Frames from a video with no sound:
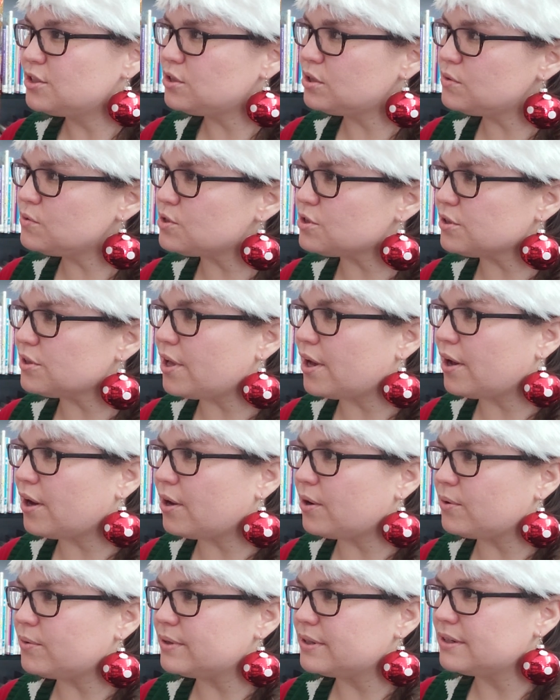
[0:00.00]
too
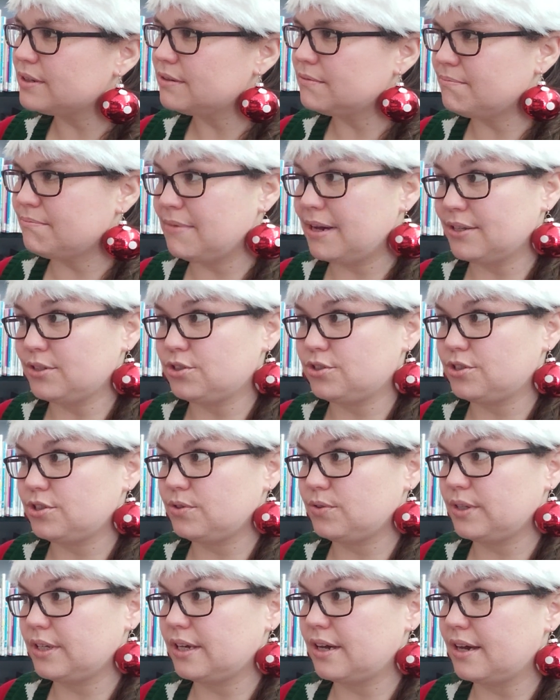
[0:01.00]
slow, much
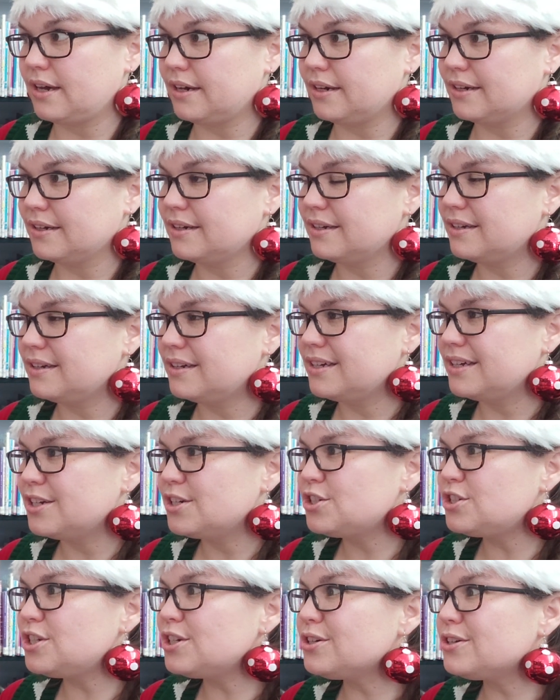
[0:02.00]
too young.
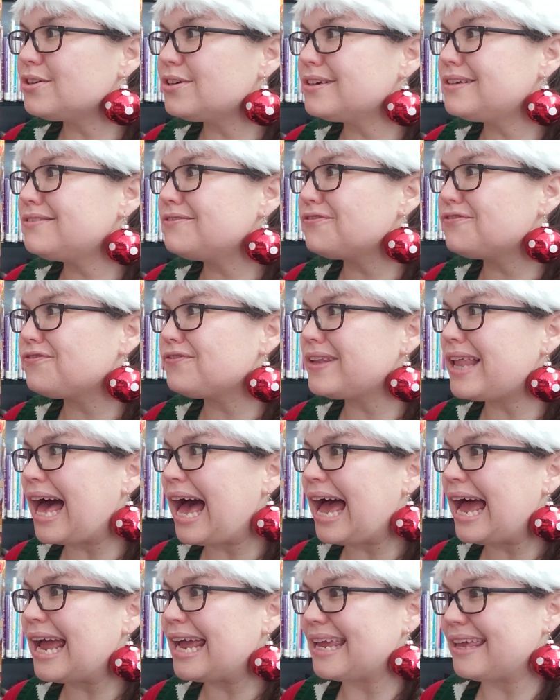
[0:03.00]
She couldn't
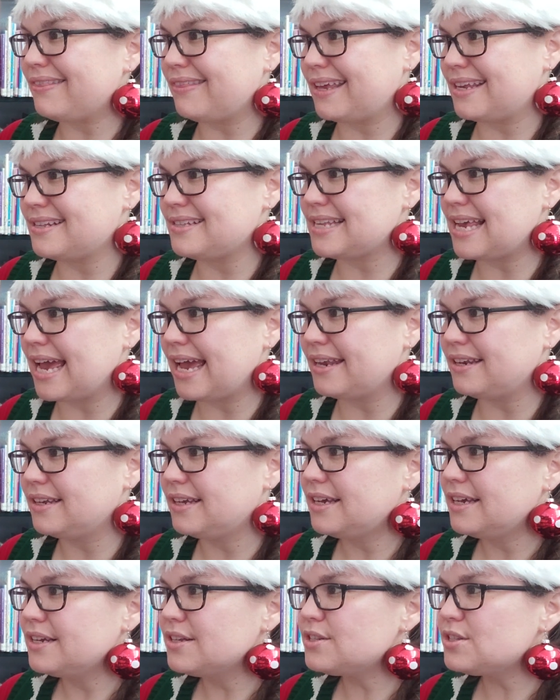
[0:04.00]
fly, they said.
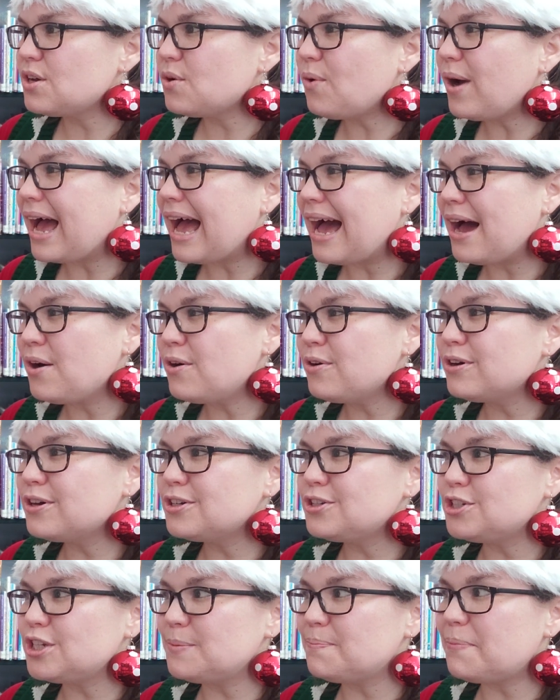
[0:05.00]
So how
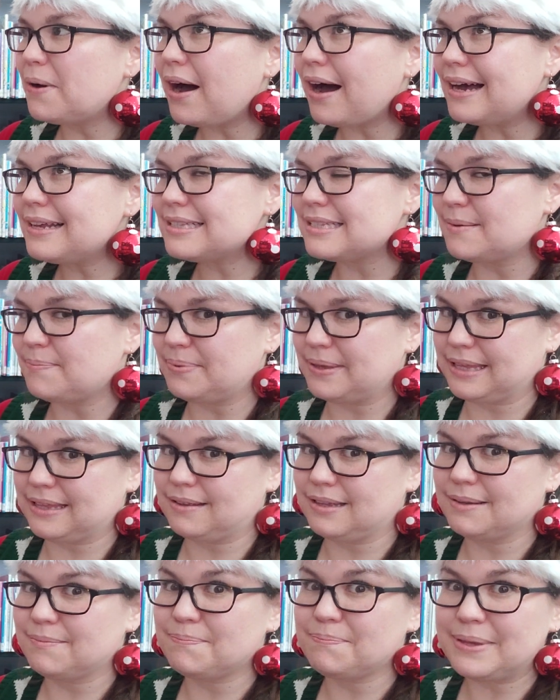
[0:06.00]
could she possibly
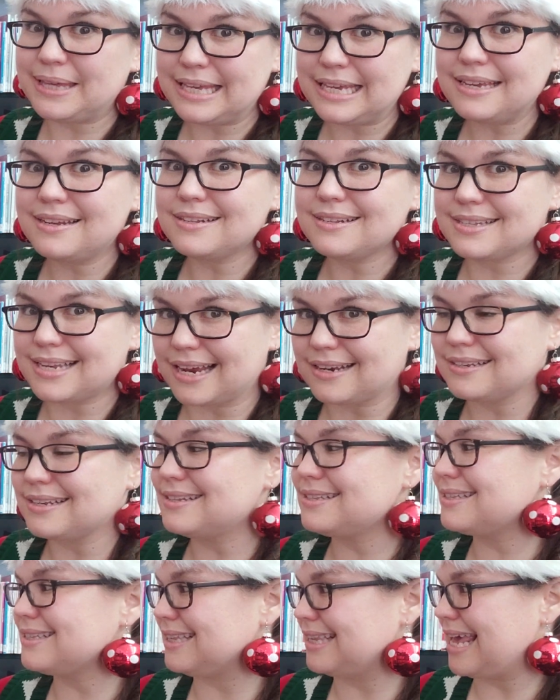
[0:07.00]
be
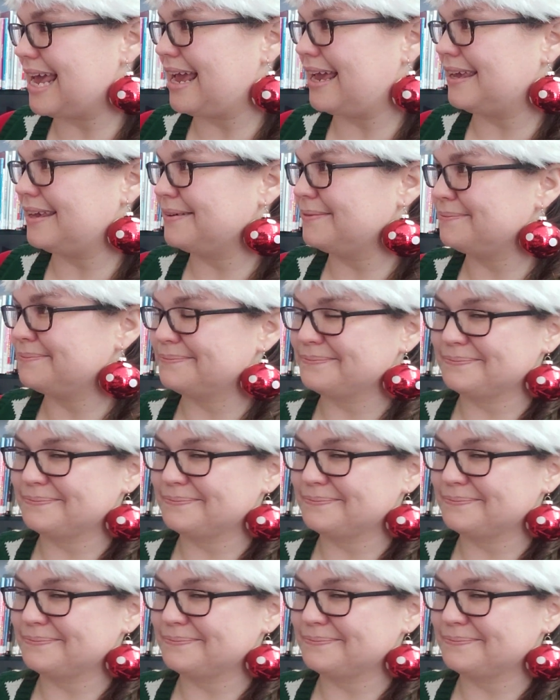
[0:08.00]
Santa's sleigh?